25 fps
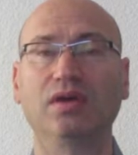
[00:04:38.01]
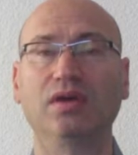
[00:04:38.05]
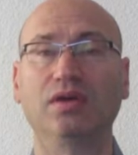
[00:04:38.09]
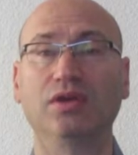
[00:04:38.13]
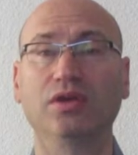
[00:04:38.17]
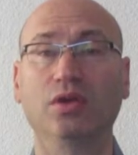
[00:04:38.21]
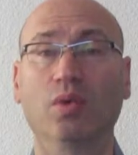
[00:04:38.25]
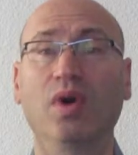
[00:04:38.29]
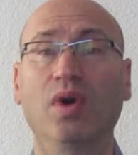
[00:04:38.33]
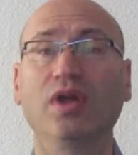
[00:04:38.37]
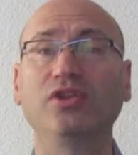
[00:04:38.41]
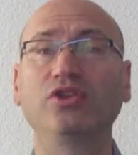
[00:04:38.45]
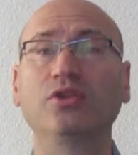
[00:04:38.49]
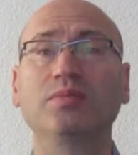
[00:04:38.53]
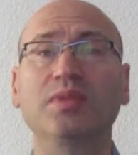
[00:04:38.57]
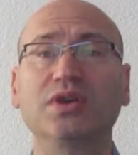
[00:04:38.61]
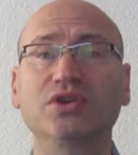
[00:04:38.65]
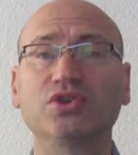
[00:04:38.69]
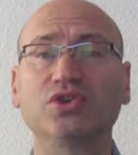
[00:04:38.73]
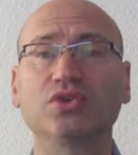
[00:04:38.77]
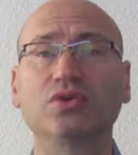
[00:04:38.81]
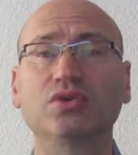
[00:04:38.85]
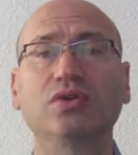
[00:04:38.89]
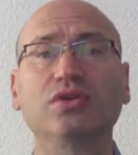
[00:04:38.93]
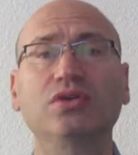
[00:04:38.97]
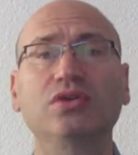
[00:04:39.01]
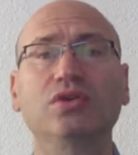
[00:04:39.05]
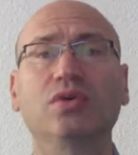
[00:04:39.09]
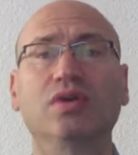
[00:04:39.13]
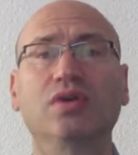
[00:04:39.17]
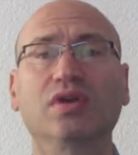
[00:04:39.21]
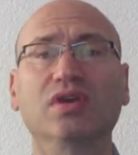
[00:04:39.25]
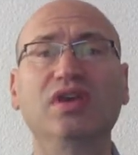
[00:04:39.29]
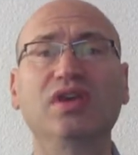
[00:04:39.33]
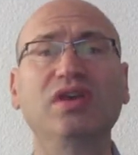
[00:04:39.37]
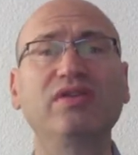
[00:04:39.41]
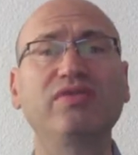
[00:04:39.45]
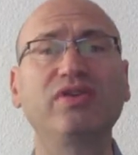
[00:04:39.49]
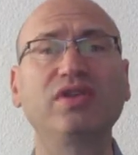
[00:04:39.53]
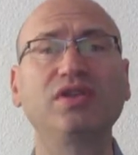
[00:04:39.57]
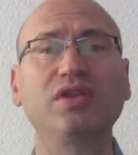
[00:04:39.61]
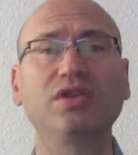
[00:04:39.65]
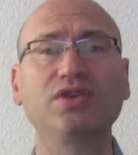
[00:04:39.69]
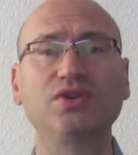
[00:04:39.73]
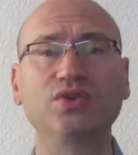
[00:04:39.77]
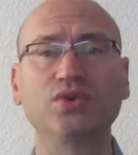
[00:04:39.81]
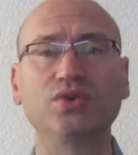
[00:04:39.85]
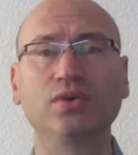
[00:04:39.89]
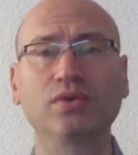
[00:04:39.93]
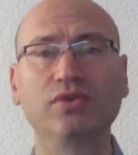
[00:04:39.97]
You want to make sure you are given the
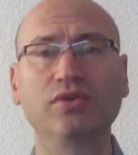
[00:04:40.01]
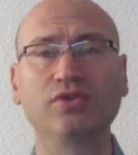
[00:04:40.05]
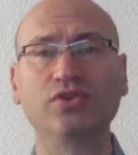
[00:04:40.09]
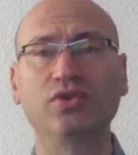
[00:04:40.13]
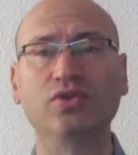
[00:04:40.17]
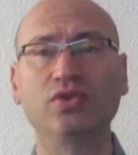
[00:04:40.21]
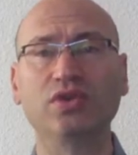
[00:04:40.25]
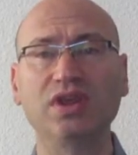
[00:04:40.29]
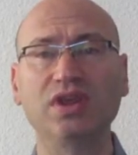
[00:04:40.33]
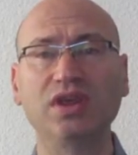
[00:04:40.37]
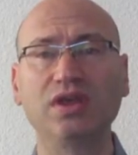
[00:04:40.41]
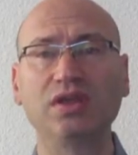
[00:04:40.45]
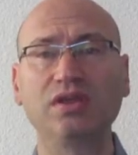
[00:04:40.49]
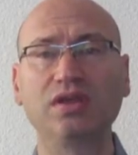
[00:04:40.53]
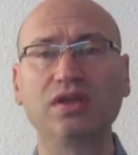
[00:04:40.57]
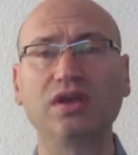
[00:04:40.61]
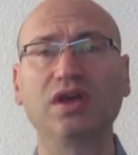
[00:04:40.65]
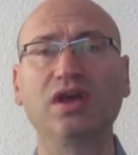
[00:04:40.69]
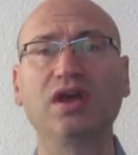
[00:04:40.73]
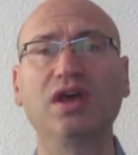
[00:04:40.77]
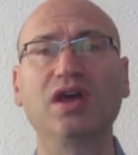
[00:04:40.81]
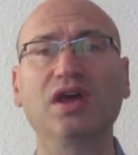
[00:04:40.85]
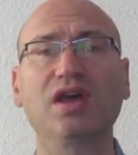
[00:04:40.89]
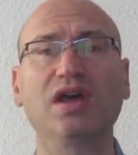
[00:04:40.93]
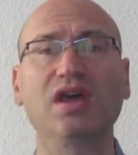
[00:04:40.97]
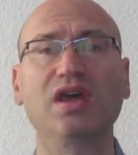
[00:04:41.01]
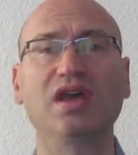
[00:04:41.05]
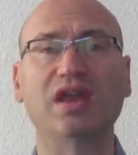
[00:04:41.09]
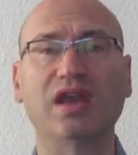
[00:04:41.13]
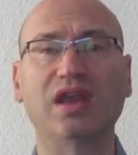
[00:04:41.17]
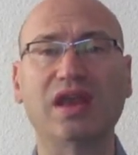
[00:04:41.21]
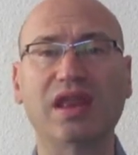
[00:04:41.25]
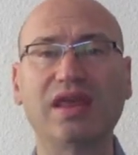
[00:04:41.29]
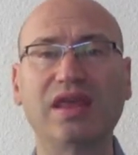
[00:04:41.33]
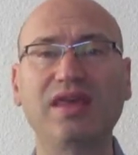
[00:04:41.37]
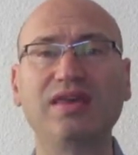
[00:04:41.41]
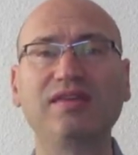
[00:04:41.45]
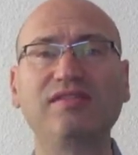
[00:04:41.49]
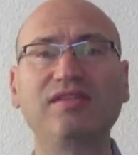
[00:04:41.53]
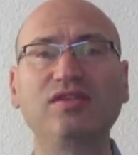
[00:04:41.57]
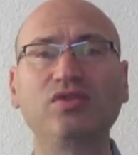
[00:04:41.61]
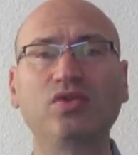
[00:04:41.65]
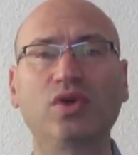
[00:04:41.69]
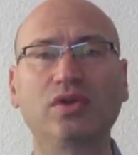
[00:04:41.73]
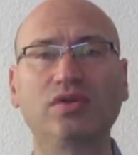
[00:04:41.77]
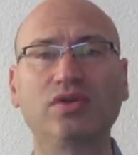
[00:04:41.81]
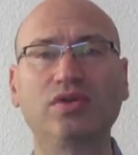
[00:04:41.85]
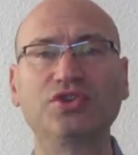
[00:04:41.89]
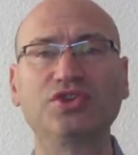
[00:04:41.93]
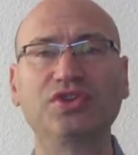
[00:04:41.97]
tools you need in easy
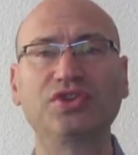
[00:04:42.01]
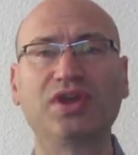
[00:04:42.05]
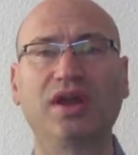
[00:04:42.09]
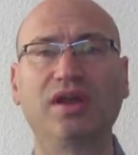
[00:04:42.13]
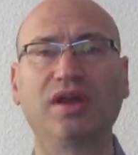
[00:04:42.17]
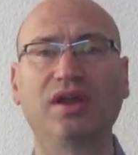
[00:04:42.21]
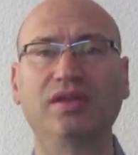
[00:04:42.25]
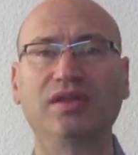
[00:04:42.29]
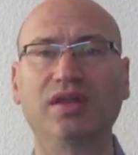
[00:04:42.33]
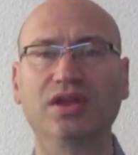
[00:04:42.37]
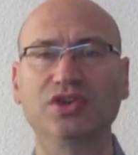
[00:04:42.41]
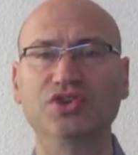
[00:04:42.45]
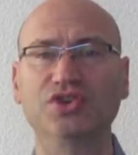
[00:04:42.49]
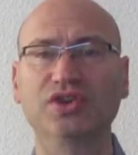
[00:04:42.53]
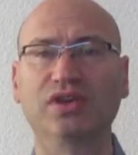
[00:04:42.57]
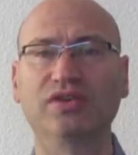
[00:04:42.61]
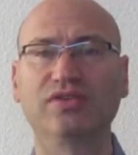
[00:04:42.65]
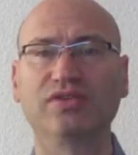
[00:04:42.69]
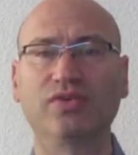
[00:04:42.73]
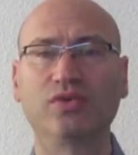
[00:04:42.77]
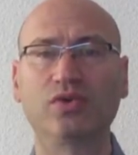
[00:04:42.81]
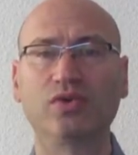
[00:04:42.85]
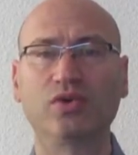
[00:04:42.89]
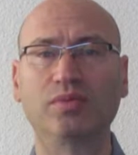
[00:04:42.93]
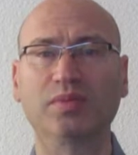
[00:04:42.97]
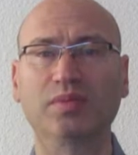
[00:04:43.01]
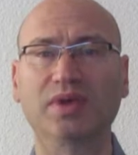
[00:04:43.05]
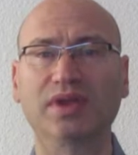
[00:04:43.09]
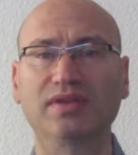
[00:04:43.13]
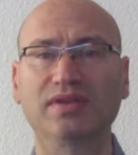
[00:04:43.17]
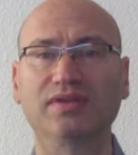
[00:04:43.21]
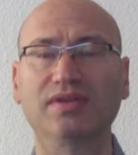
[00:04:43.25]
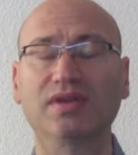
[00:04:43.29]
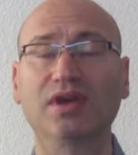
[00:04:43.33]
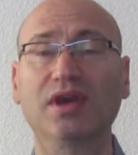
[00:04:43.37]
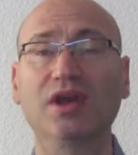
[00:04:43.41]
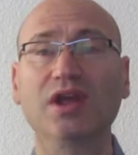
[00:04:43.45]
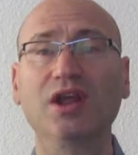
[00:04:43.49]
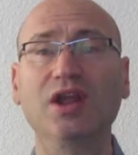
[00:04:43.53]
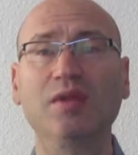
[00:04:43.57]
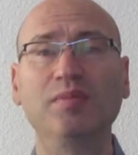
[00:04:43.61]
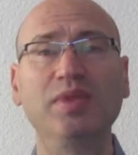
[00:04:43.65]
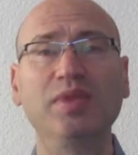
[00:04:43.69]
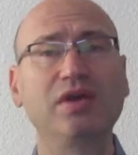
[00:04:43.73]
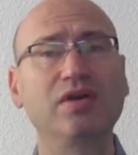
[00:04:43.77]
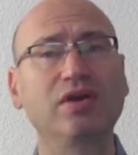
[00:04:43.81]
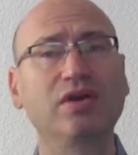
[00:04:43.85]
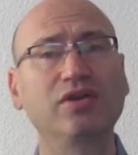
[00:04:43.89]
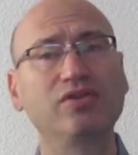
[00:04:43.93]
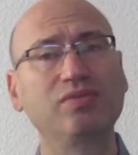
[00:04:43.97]
to understand and digest format.
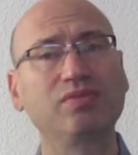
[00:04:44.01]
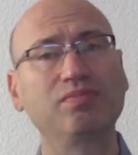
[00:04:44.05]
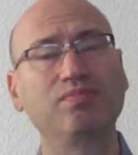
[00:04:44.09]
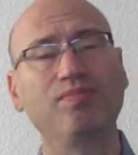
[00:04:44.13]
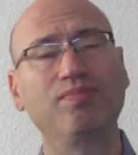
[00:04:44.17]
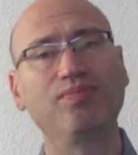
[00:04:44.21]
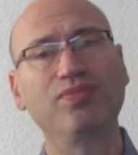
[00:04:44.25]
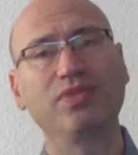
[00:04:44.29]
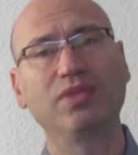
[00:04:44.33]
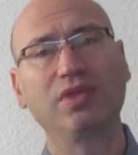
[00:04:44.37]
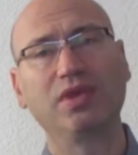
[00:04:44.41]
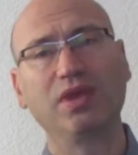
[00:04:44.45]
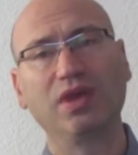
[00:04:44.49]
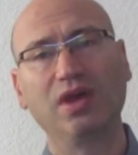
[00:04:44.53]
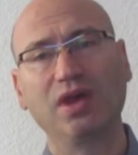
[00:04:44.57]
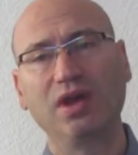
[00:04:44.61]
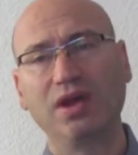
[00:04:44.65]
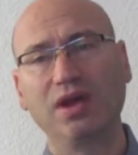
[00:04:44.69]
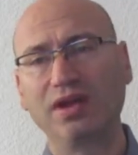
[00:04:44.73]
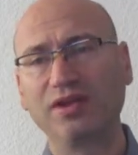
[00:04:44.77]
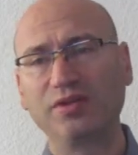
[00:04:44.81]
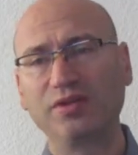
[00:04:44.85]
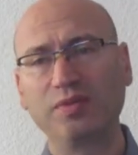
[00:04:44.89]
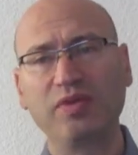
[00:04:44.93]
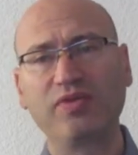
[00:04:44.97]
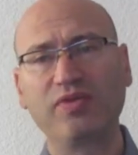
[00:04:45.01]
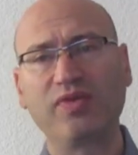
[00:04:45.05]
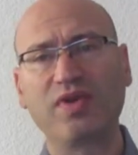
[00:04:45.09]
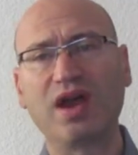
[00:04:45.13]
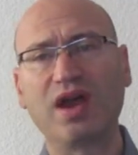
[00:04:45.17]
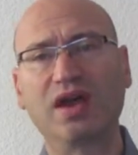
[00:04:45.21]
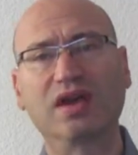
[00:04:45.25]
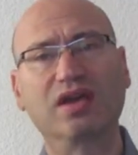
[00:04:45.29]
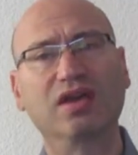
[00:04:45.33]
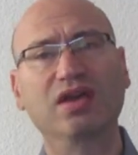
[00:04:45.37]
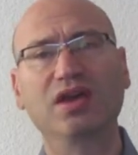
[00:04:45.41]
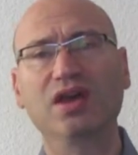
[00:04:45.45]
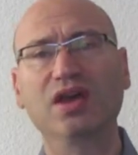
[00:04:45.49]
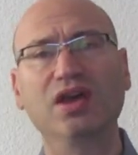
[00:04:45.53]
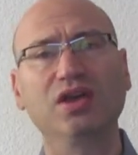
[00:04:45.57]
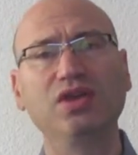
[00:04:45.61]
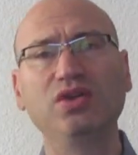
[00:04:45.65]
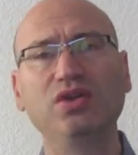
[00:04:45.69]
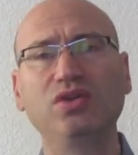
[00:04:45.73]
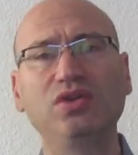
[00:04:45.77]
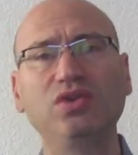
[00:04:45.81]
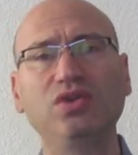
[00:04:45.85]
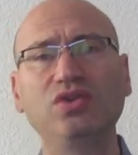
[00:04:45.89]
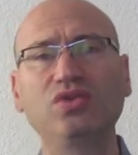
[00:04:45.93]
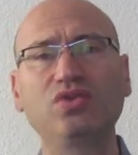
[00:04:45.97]
Because, let's be frank,
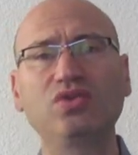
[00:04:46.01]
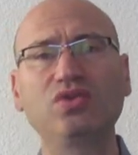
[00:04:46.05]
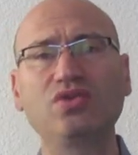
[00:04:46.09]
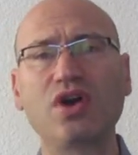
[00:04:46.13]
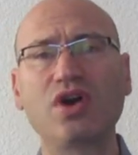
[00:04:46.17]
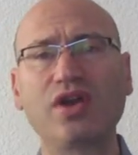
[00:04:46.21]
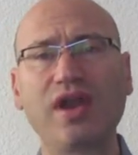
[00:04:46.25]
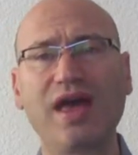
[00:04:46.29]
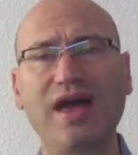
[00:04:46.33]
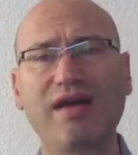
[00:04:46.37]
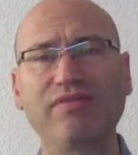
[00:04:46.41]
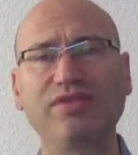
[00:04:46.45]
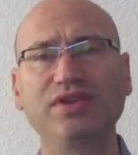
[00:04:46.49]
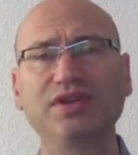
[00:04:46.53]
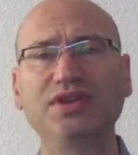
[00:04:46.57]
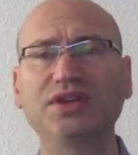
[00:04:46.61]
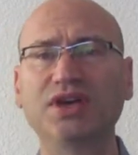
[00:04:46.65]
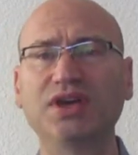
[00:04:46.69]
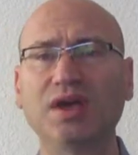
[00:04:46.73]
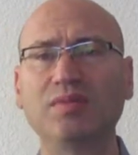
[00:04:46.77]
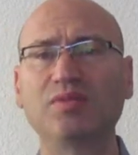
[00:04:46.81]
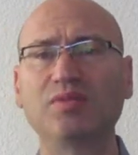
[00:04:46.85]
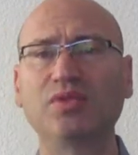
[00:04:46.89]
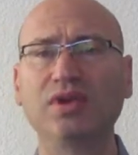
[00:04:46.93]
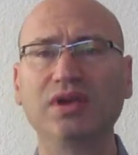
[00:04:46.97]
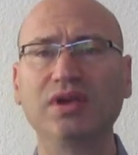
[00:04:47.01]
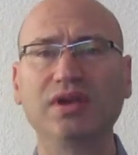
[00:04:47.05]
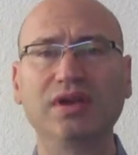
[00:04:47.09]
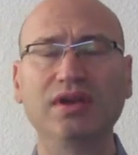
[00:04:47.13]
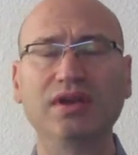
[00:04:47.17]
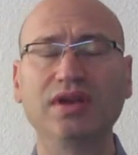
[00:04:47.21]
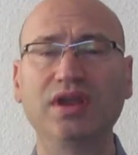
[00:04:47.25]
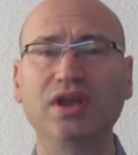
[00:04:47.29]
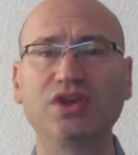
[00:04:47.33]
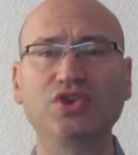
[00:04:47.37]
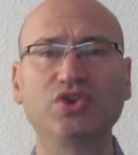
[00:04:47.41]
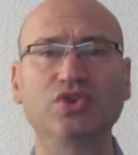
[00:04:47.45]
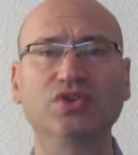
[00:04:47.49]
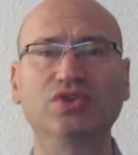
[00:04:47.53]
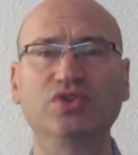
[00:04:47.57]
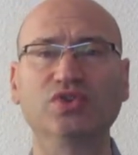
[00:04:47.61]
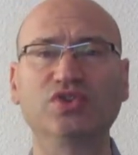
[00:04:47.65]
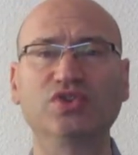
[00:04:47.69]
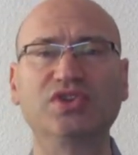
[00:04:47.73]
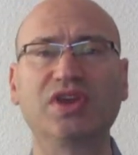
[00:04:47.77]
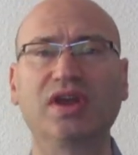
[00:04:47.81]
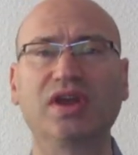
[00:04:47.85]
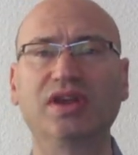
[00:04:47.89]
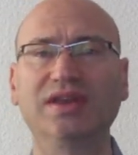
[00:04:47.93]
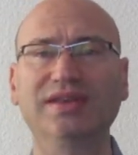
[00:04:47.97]
you do not have the time or inclination to
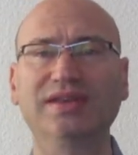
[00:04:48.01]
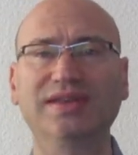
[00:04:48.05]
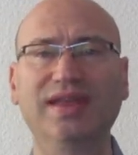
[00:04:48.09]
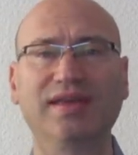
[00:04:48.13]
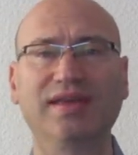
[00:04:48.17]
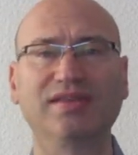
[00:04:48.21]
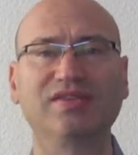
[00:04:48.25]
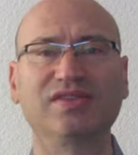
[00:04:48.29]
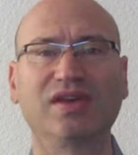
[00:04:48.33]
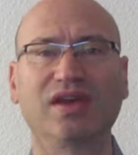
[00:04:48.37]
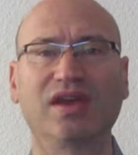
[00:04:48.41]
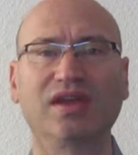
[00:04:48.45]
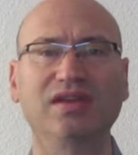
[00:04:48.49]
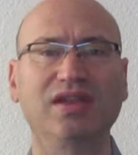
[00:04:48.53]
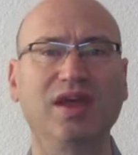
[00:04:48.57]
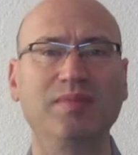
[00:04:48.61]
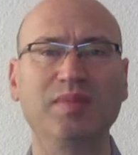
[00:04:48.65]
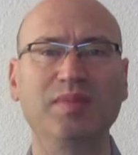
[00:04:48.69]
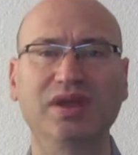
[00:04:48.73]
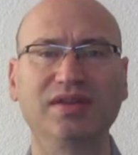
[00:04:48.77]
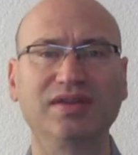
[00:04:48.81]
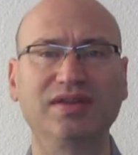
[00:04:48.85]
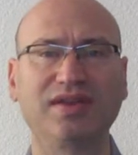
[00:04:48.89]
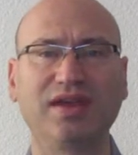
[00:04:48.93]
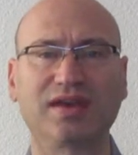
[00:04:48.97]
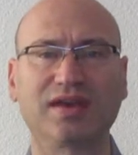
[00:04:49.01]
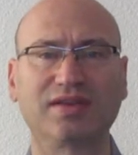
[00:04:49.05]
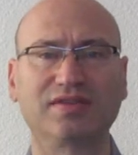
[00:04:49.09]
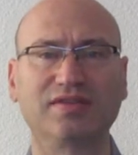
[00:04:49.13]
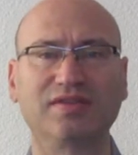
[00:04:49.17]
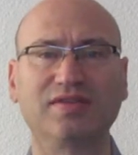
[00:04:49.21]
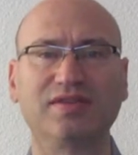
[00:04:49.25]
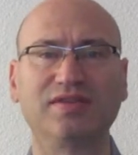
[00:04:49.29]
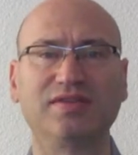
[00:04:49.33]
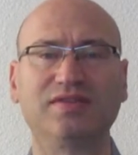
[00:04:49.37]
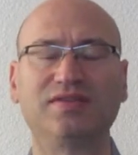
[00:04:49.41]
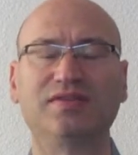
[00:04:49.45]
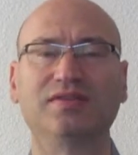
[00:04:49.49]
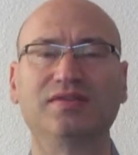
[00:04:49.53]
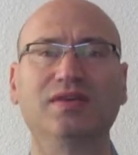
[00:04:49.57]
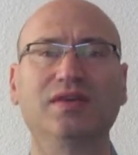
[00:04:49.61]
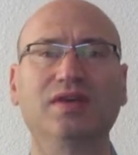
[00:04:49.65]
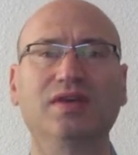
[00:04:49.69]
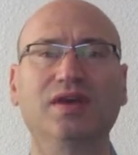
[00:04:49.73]
study dense academic texts.